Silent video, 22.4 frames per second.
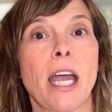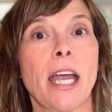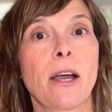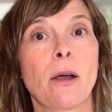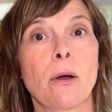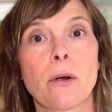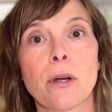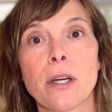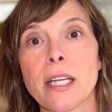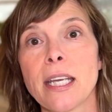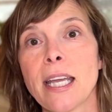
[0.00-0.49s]
I
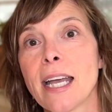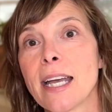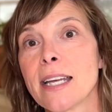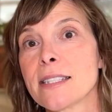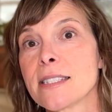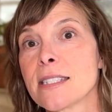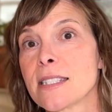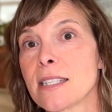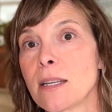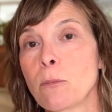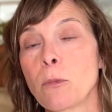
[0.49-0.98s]
already
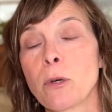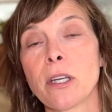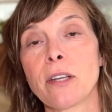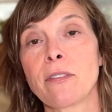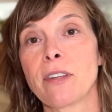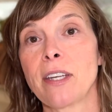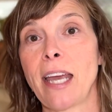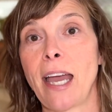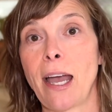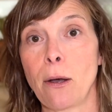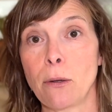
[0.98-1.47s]
had somewhat
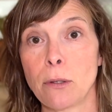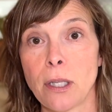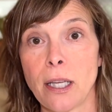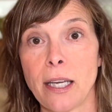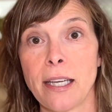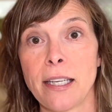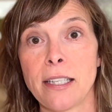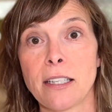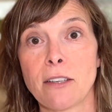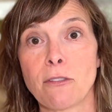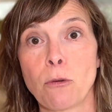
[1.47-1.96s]
of an
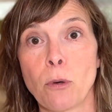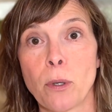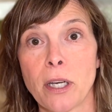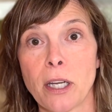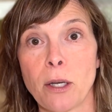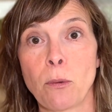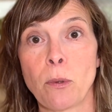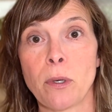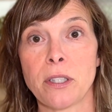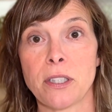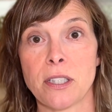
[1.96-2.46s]
outline of what
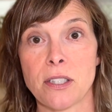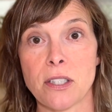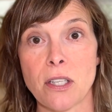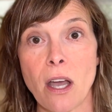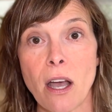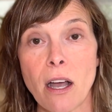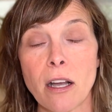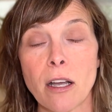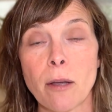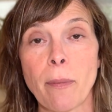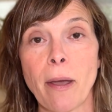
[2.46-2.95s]
I wanted to
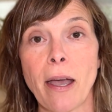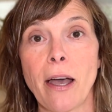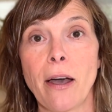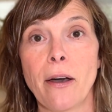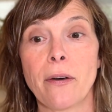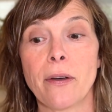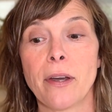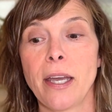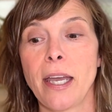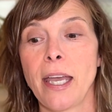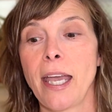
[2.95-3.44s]
talk
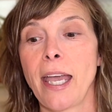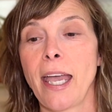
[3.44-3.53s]
about.